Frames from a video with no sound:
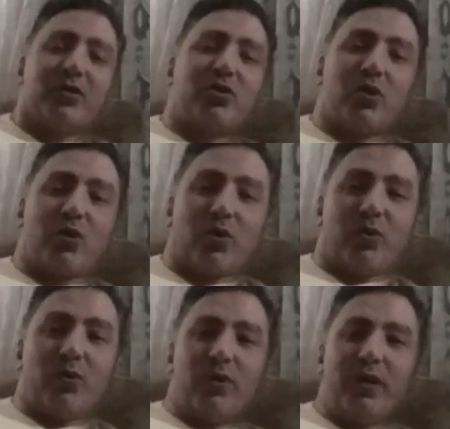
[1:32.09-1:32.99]

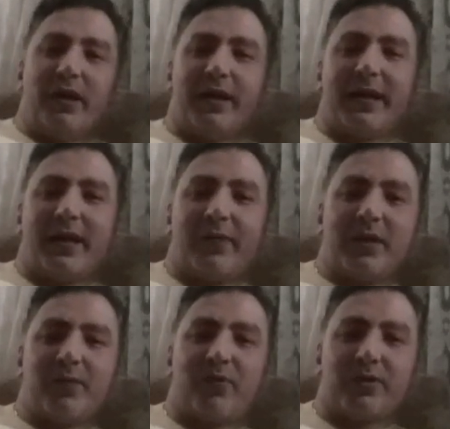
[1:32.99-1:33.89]
So I am
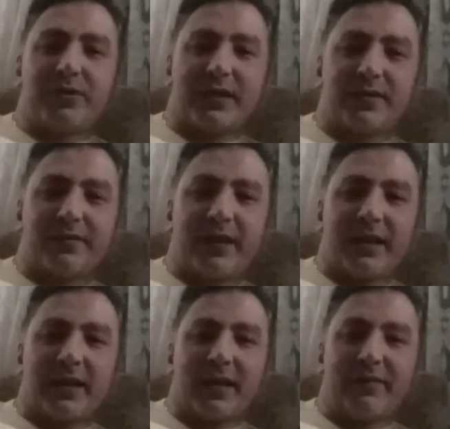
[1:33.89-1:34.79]
in the process of
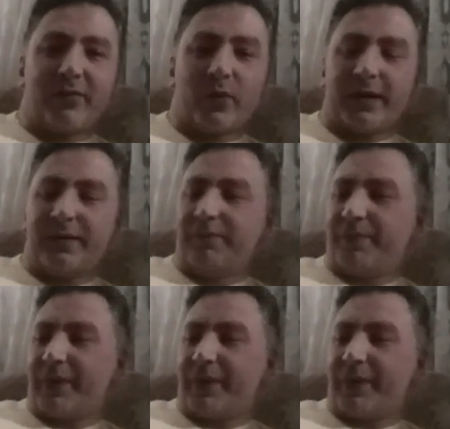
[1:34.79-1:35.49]
getting another one,